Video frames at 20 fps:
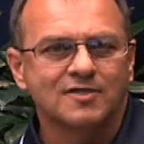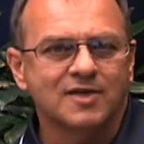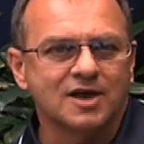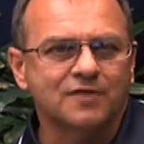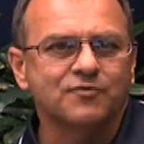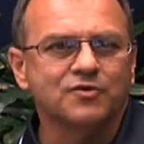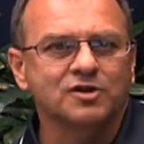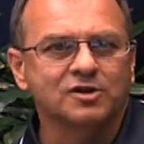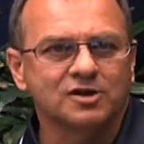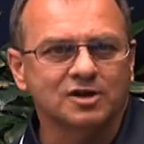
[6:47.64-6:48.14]

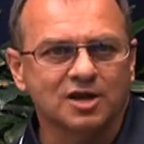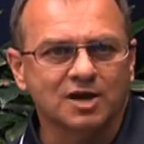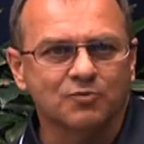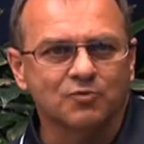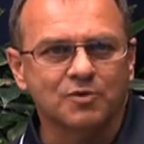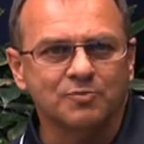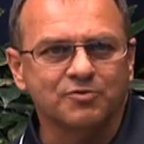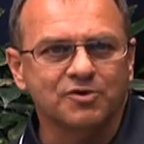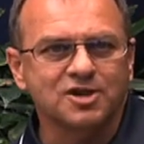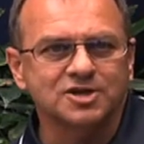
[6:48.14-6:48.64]
And if we look at
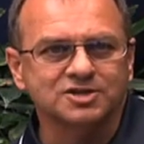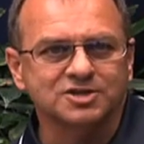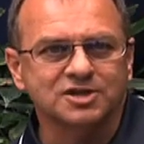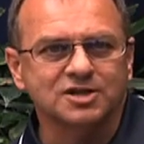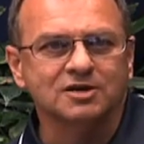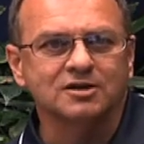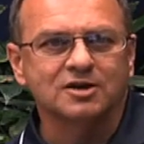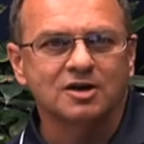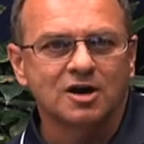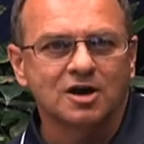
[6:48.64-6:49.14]

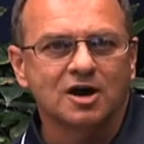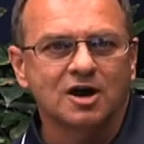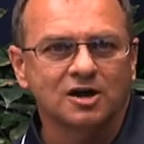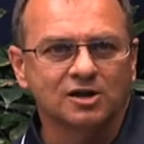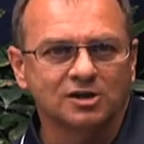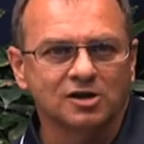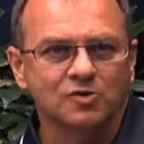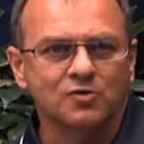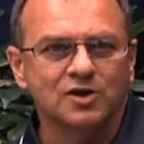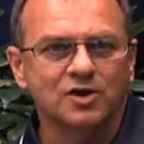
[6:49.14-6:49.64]
replacing
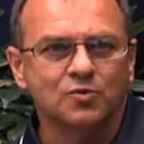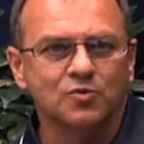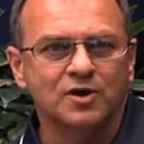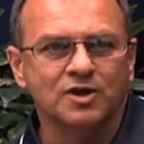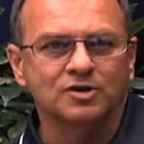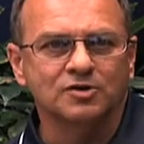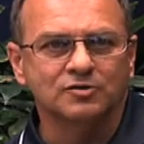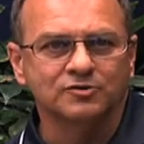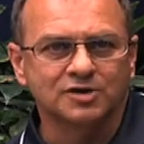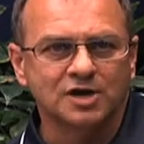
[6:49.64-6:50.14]
a low E
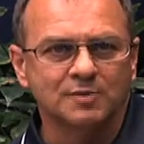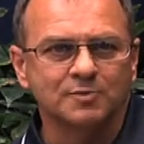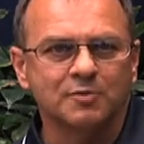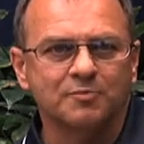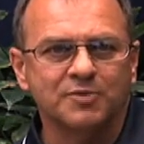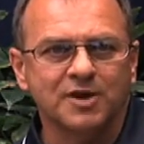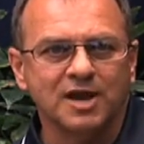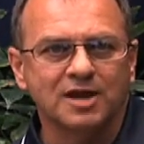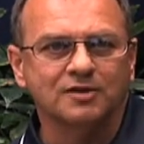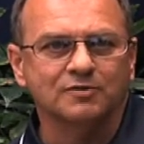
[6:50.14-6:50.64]
window, double
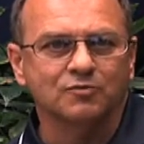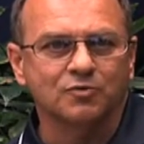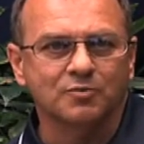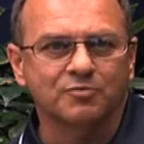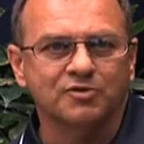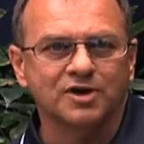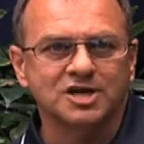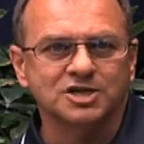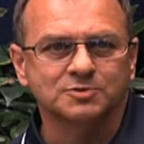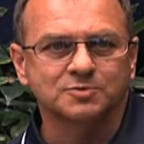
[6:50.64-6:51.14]
pane
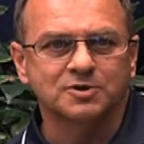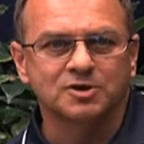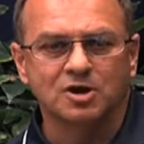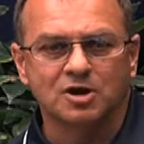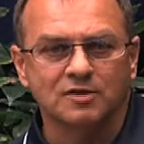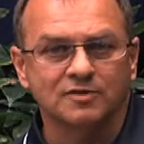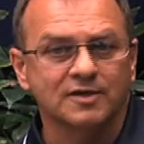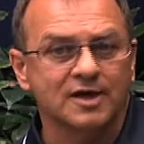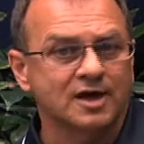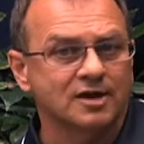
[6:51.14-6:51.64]
replacement
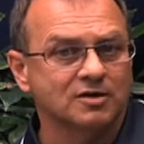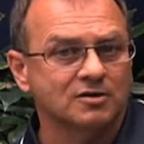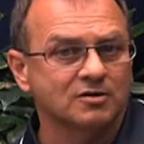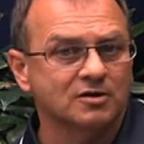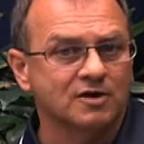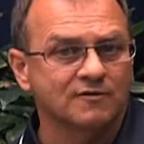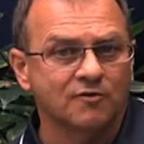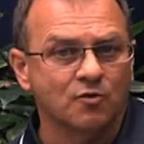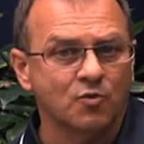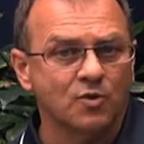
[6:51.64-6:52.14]

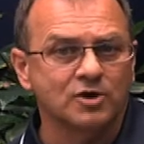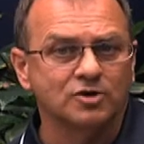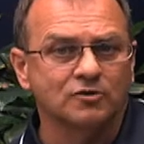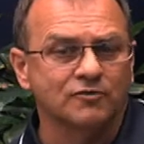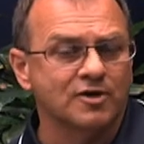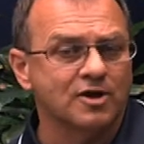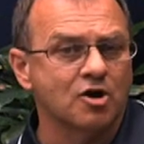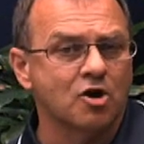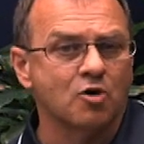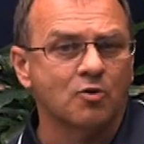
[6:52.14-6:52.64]
of a
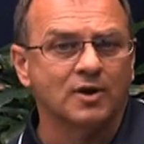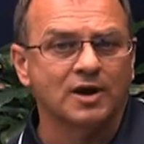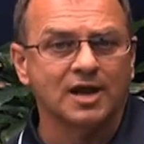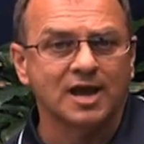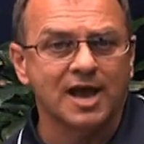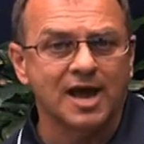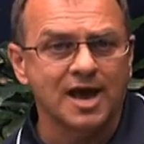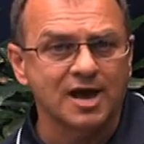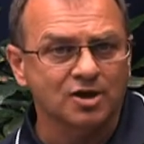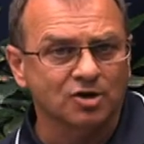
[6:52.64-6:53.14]
window that
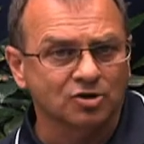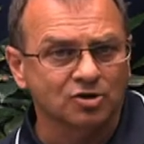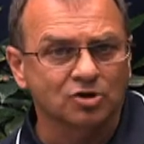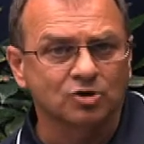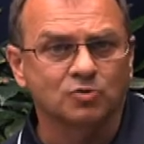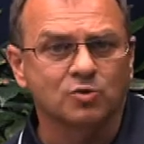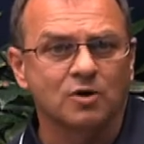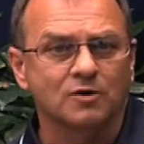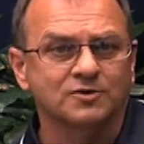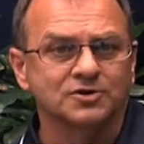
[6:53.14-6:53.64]
already had a
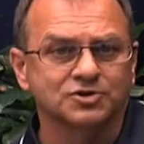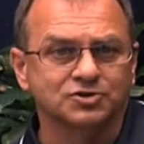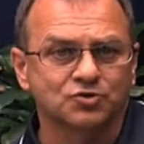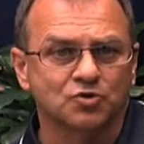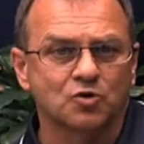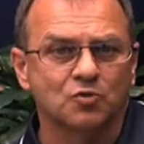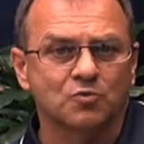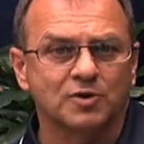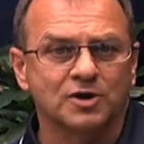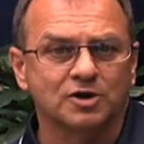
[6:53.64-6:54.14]
good quality
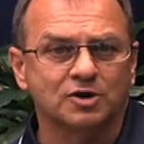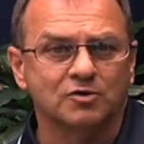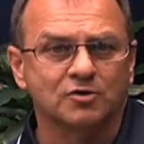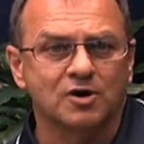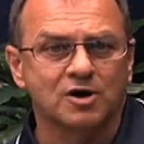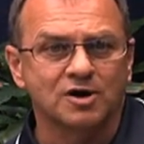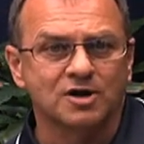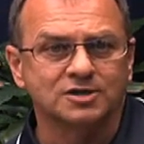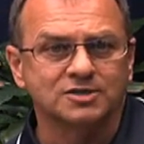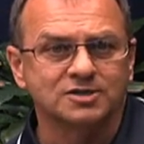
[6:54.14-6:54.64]
storm window
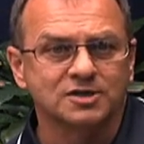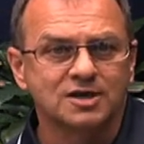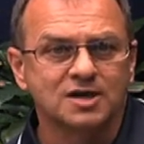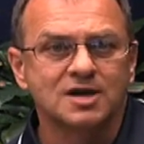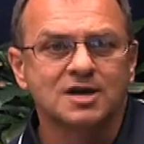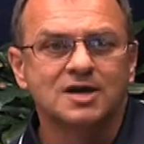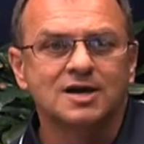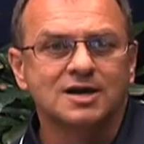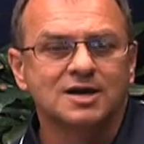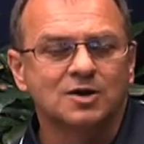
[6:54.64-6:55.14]
on it,
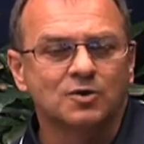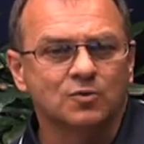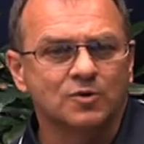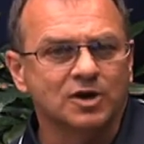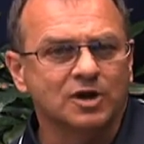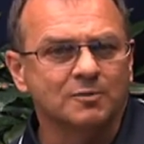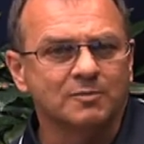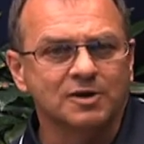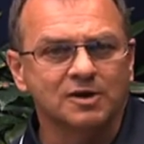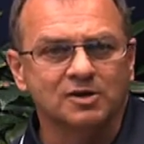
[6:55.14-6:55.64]

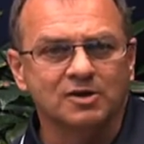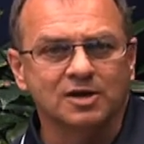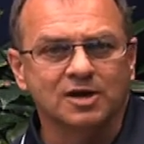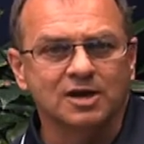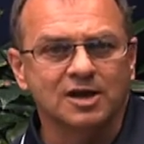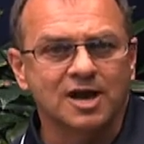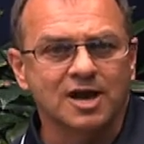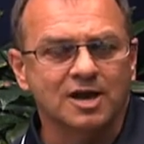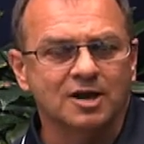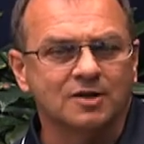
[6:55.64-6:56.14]
we could be
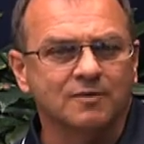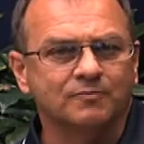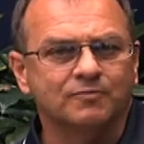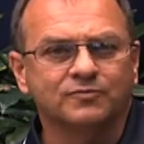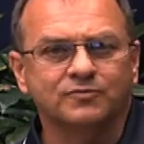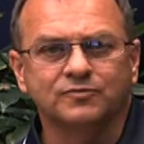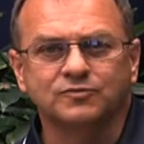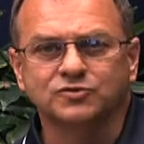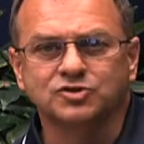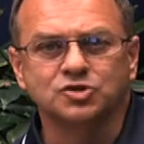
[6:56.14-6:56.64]
looking at a
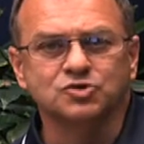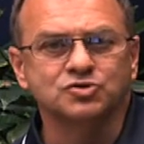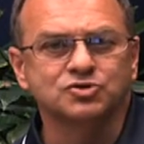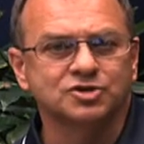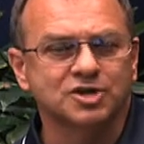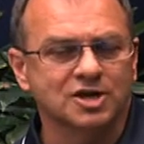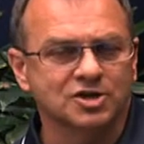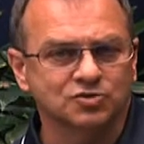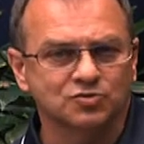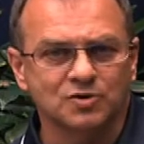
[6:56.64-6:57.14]

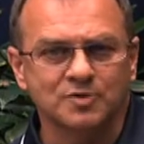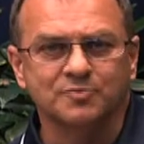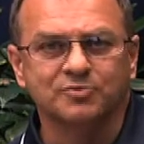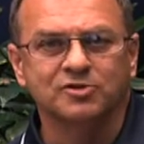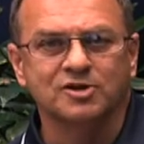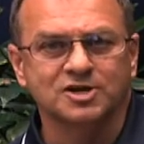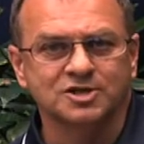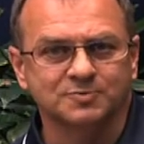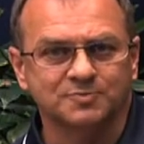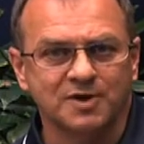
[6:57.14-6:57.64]
2-century
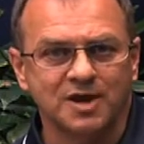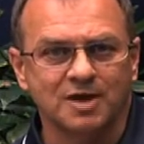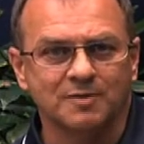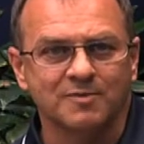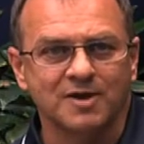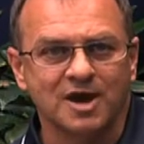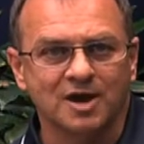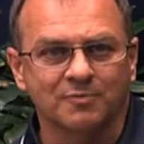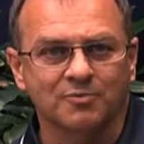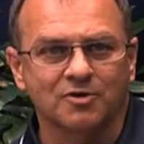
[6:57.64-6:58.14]
plus
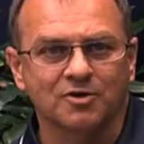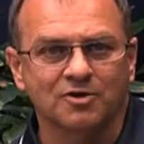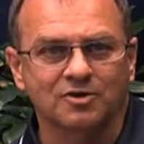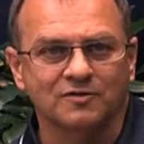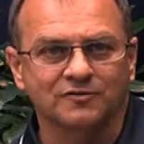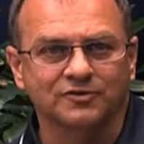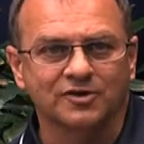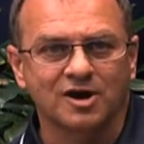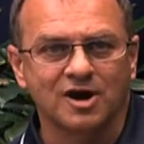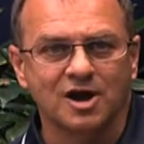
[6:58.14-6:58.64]
payback period
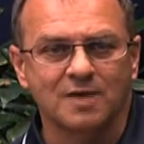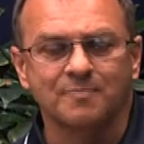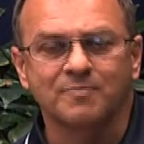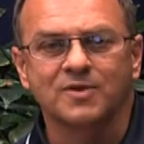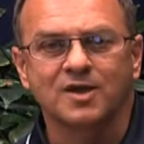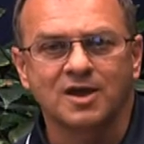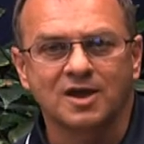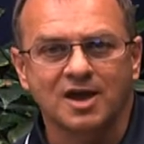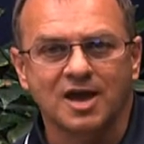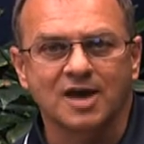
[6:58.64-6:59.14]
of time
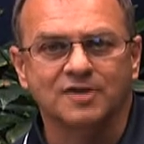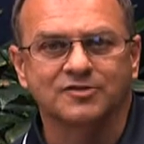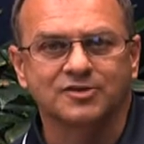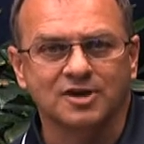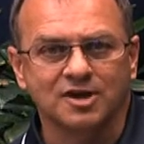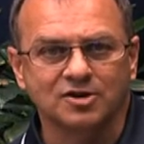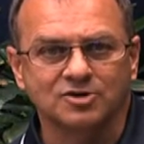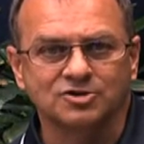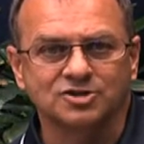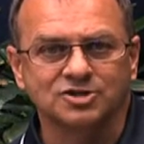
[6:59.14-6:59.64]
at
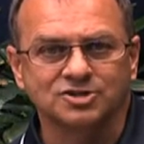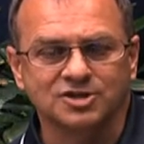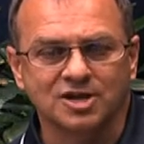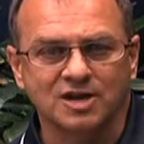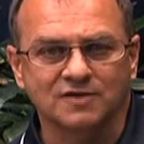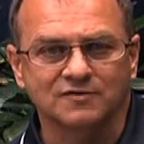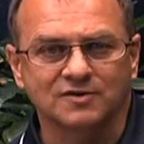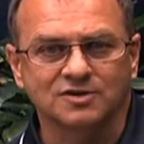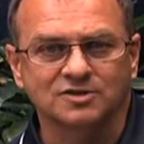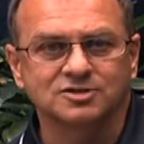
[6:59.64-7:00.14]
the energy
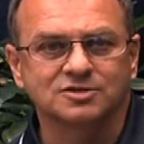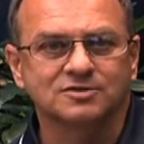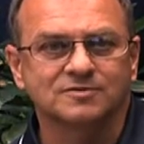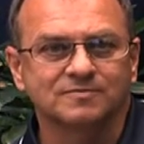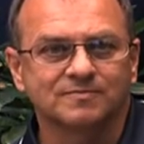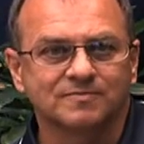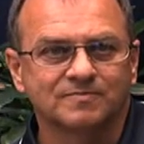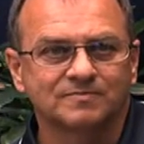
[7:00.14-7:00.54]
savings.